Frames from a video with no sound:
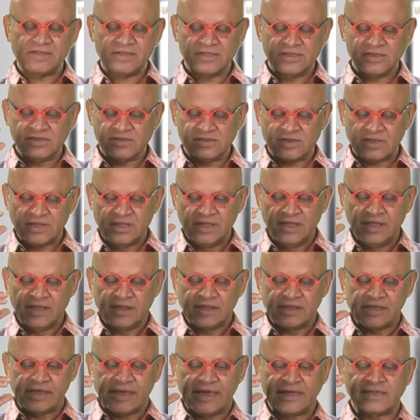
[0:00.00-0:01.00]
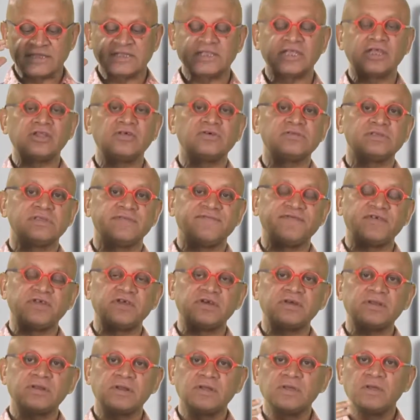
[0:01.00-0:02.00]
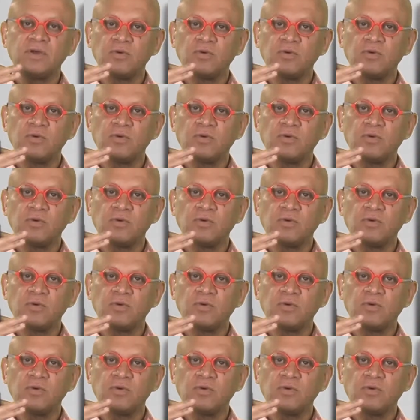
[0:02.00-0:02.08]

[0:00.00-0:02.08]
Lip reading: is the asthenosphere,